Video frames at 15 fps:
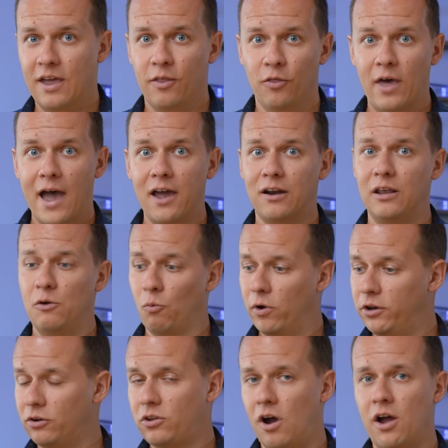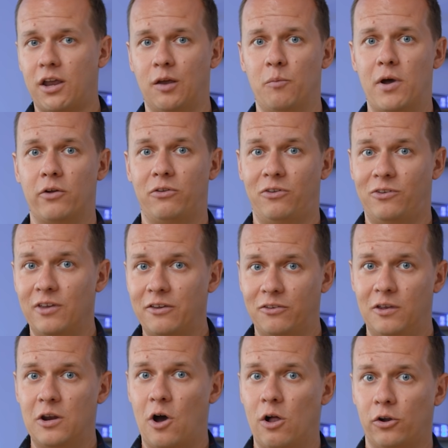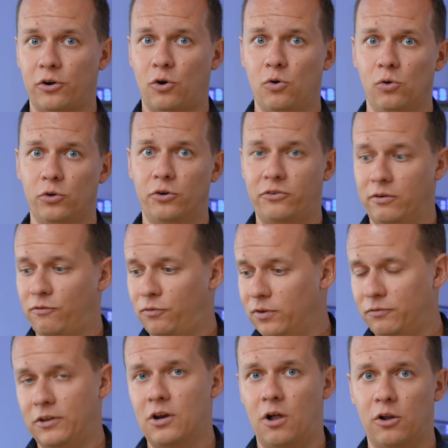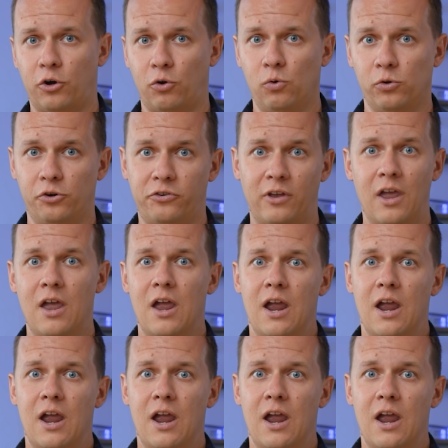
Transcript: That, when you're talking about $60 coolers and $50 coolers,